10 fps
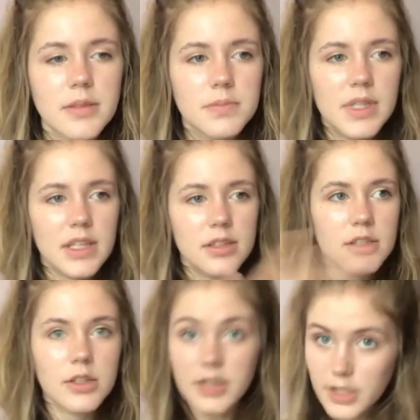something
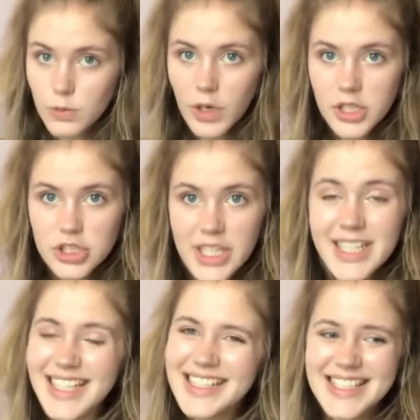in a lighter wash.
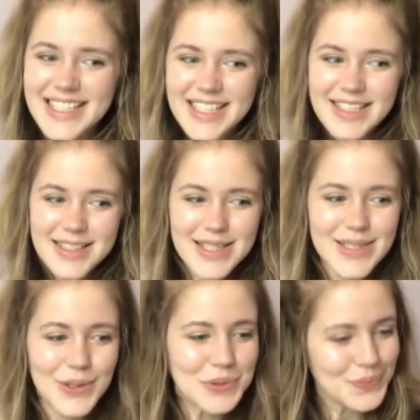And I did,
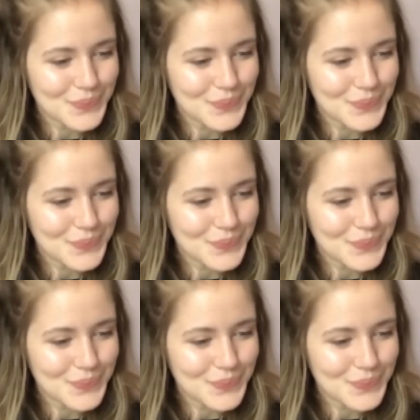so